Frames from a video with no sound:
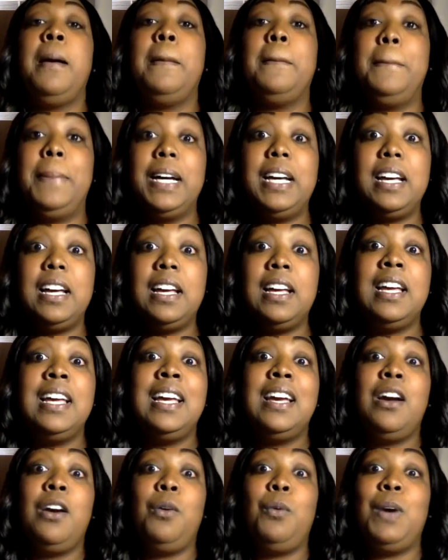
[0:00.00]
But
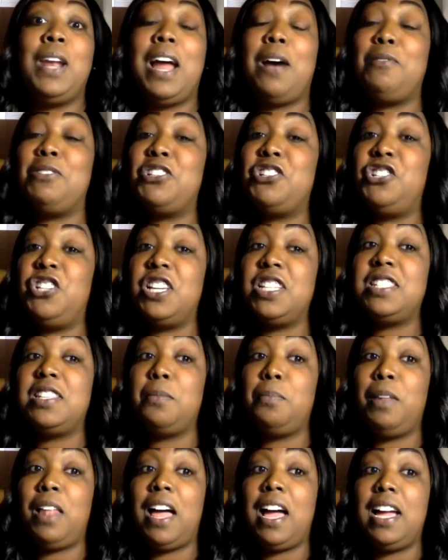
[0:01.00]
when I was just
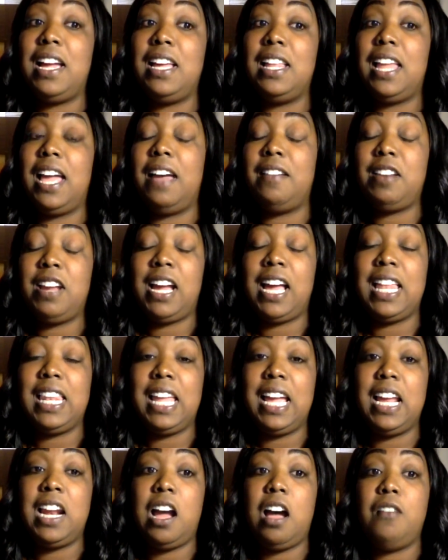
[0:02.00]
applying, like after I got
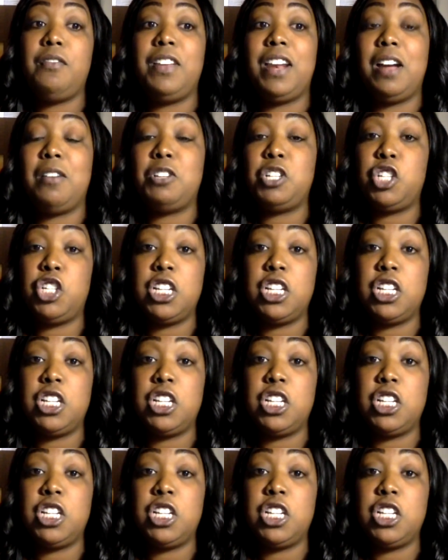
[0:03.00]
laid off and I was